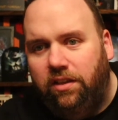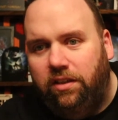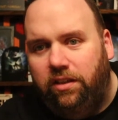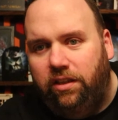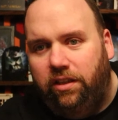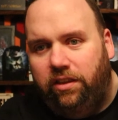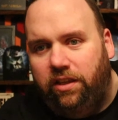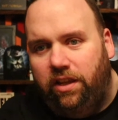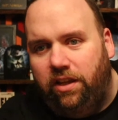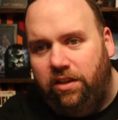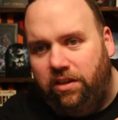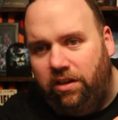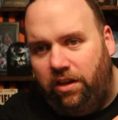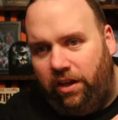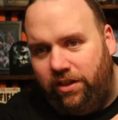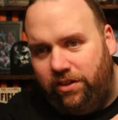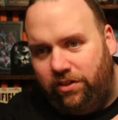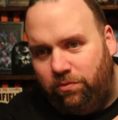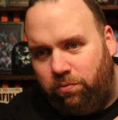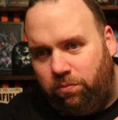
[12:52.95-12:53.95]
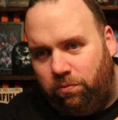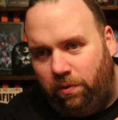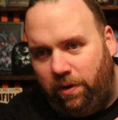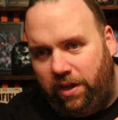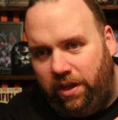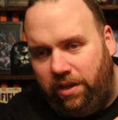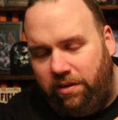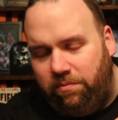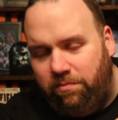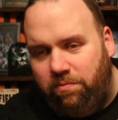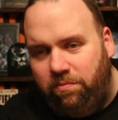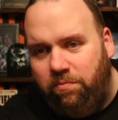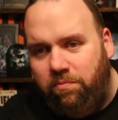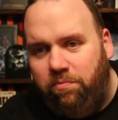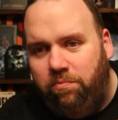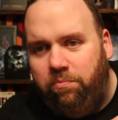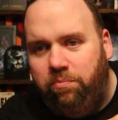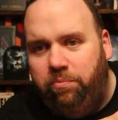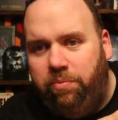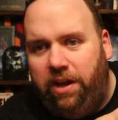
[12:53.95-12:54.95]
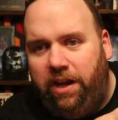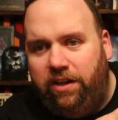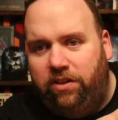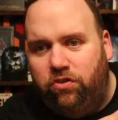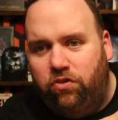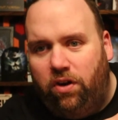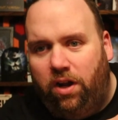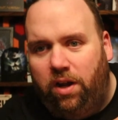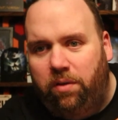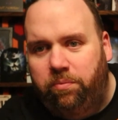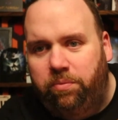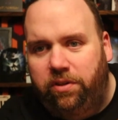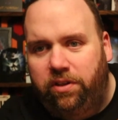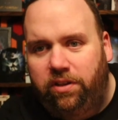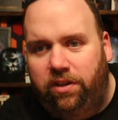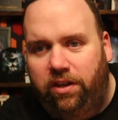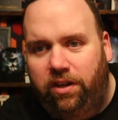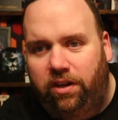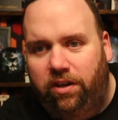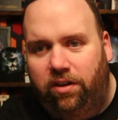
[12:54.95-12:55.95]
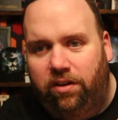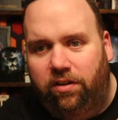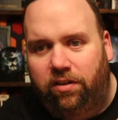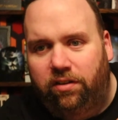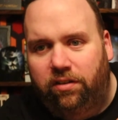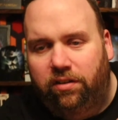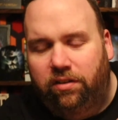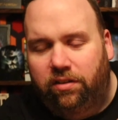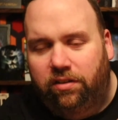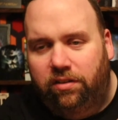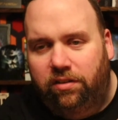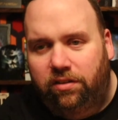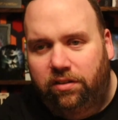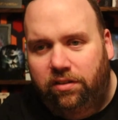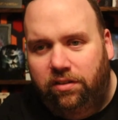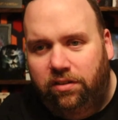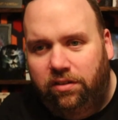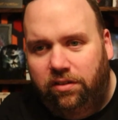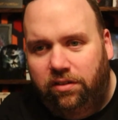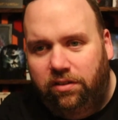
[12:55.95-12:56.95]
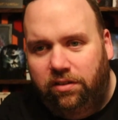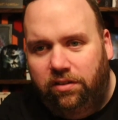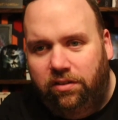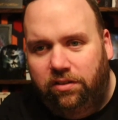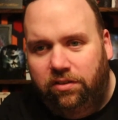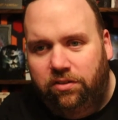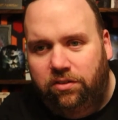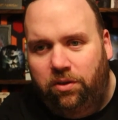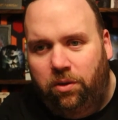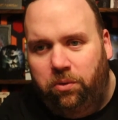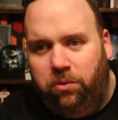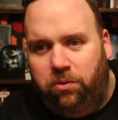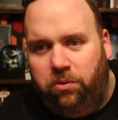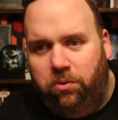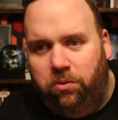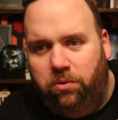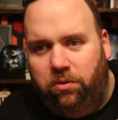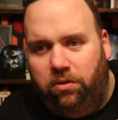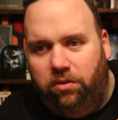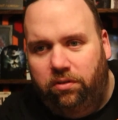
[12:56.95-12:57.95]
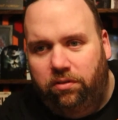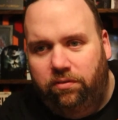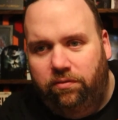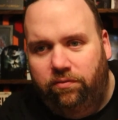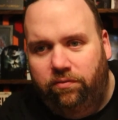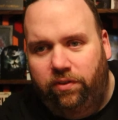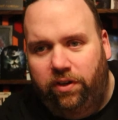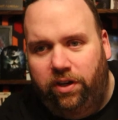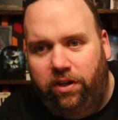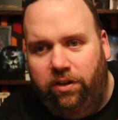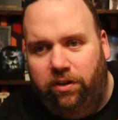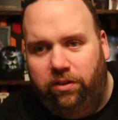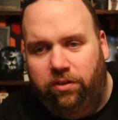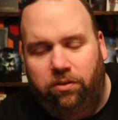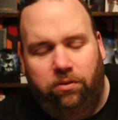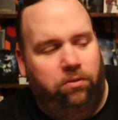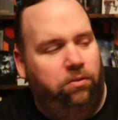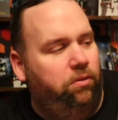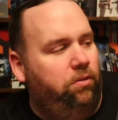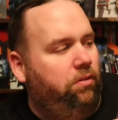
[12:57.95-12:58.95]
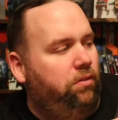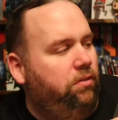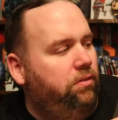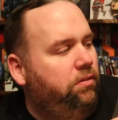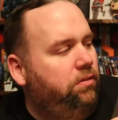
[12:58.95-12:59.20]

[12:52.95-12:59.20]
Got that nice red backdrop in there. So cool. Very cool.